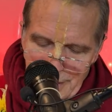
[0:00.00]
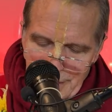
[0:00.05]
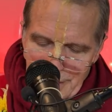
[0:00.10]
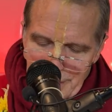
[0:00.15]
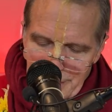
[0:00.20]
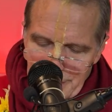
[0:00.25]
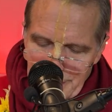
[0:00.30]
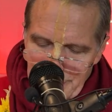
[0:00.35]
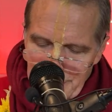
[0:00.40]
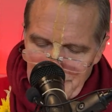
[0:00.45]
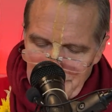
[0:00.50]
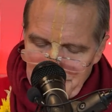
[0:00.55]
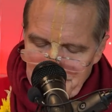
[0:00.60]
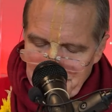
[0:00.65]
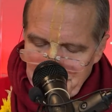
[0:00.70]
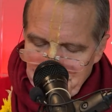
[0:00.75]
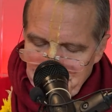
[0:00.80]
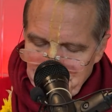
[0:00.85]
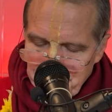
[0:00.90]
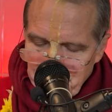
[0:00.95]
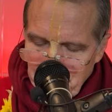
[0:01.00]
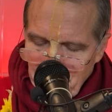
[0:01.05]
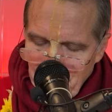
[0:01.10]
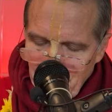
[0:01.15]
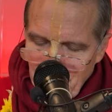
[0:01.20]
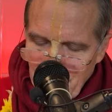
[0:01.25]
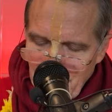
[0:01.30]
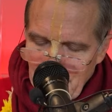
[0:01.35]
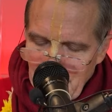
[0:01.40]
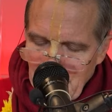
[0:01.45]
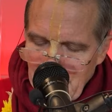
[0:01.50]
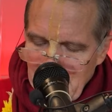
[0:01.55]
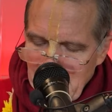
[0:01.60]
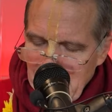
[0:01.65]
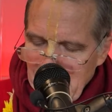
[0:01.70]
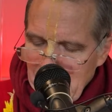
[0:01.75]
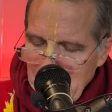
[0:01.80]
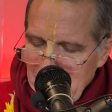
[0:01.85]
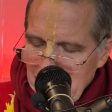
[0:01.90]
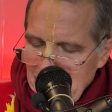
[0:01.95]
Uh,
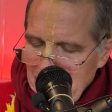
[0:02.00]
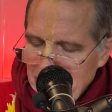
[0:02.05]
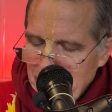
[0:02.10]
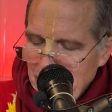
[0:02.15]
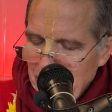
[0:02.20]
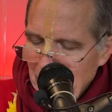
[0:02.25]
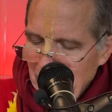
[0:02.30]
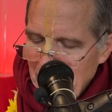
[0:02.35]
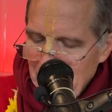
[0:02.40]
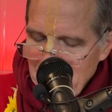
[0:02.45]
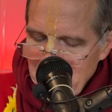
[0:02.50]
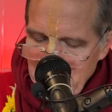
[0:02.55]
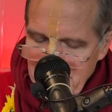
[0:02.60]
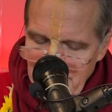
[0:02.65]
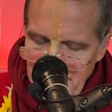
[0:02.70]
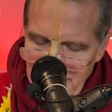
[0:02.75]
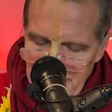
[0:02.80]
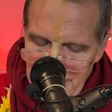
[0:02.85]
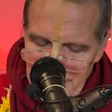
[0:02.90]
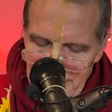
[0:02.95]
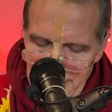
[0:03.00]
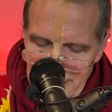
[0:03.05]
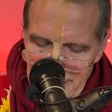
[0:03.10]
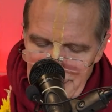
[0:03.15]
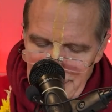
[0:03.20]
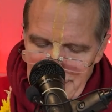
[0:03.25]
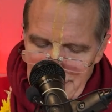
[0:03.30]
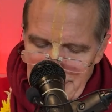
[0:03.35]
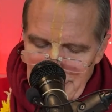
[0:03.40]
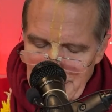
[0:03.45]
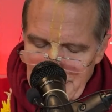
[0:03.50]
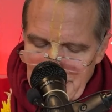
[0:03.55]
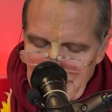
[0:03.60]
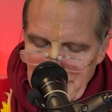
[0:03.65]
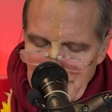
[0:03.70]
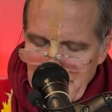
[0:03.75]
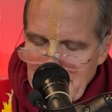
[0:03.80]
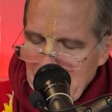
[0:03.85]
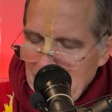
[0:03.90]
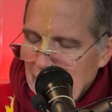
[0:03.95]
the first is
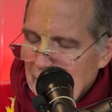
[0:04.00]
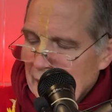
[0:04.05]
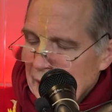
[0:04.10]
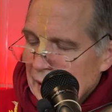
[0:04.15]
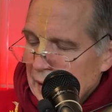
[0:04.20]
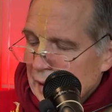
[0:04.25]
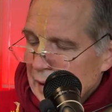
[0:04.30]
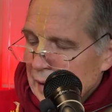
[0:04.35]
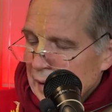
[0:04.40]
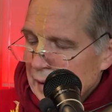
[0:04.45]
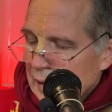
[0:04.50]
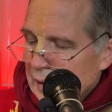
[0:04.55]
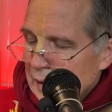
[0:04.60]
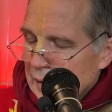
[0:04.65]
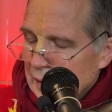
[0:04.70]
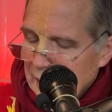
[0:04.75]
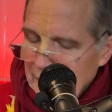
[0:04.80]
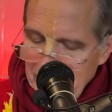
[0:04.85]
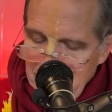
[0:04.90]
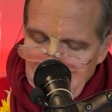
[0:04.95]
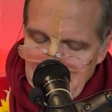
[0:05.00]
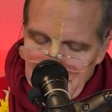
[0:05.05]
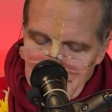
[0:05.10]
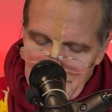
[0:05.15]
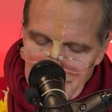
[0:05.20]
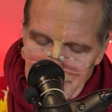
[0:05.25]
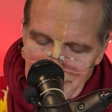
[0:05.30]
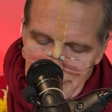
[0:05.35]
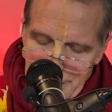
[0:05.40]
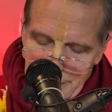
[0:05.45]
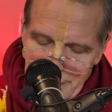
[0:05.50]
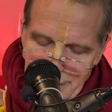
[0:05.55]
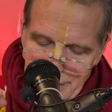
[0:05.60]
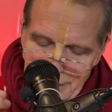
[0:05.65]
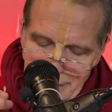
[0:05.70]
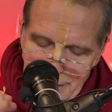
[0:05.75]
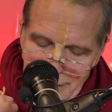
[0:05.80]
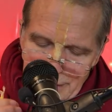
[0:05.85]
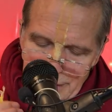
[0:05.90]
uh, uh,